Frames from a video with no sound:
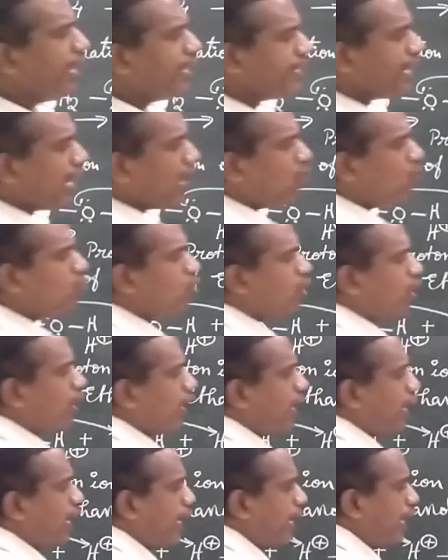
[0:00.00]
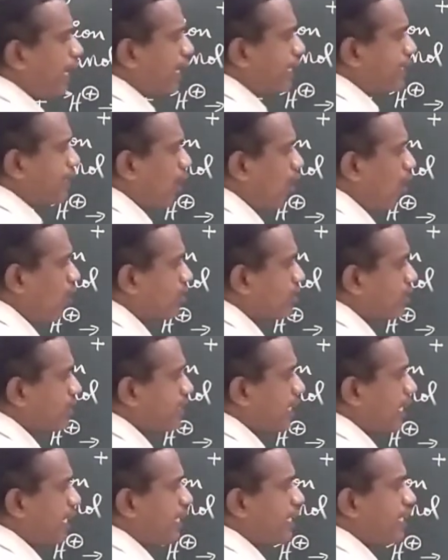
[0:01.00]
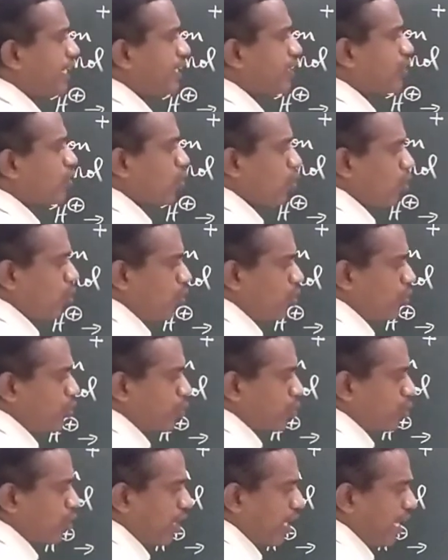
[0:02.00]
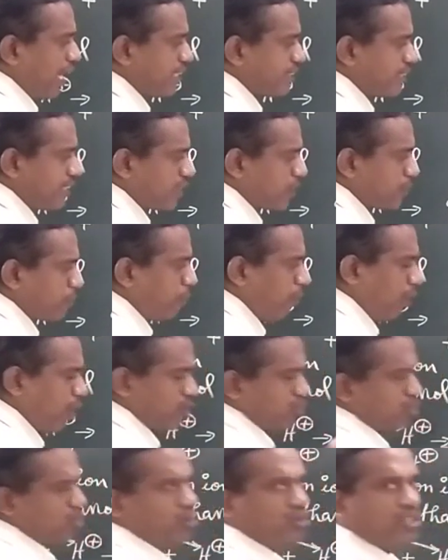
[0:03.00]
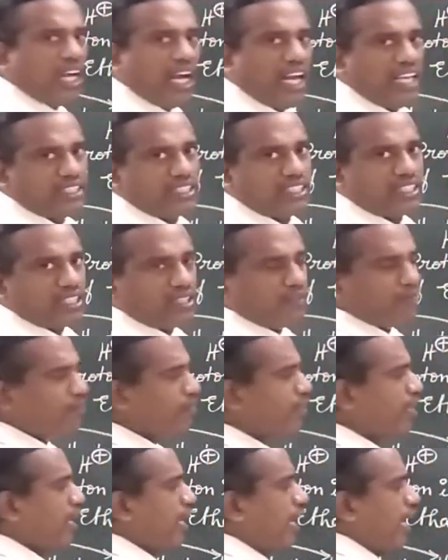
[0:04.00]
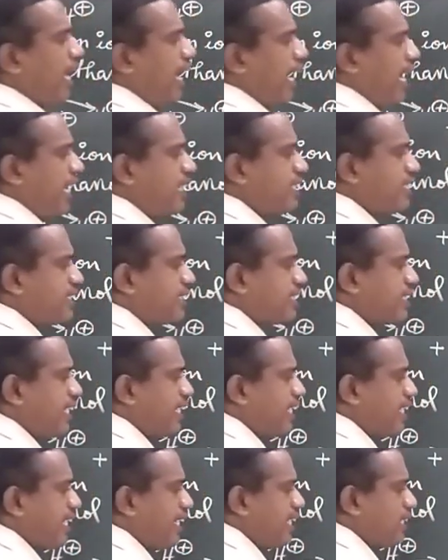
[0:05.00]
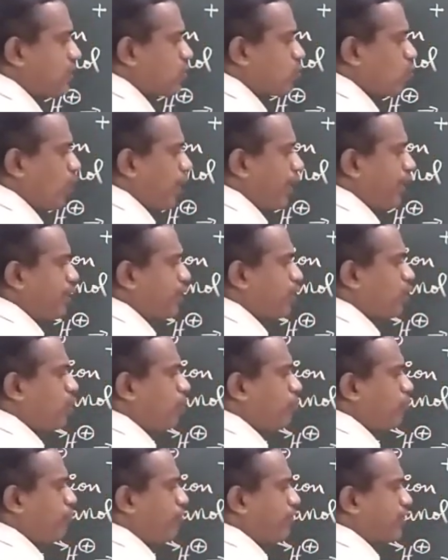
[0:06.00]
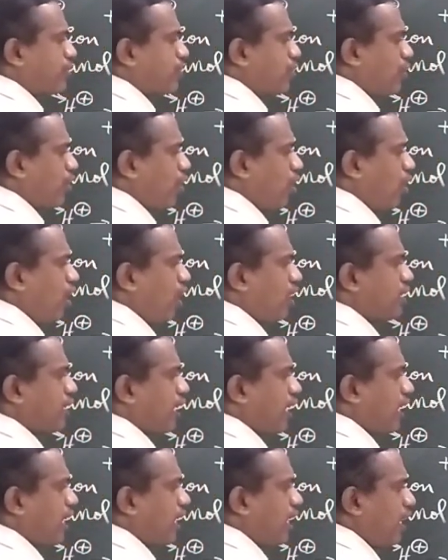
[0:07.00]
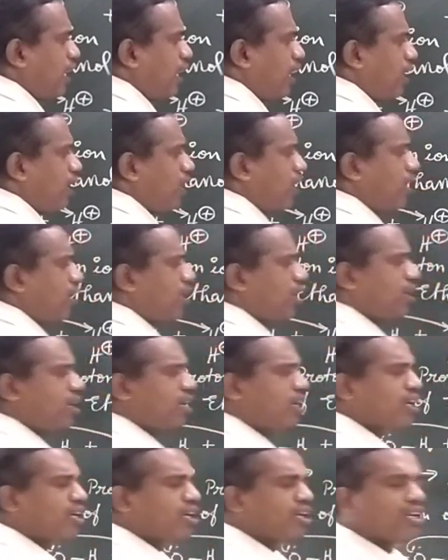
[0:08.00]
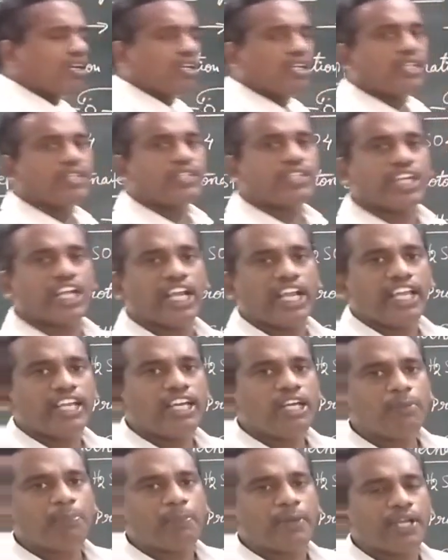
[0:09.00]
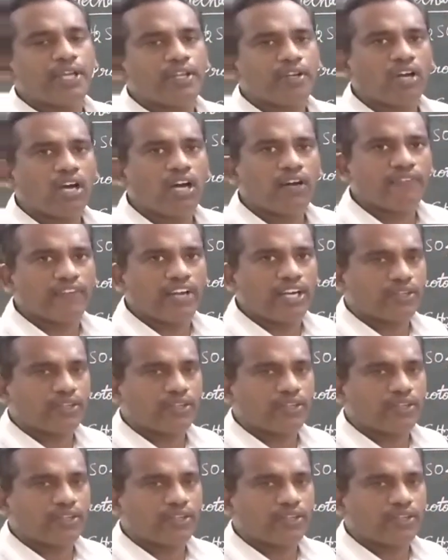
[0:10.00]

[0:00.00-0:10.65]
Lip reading: Now the oxygen need to utilize its positive charge. Hence it is going to withdraw the shared pair of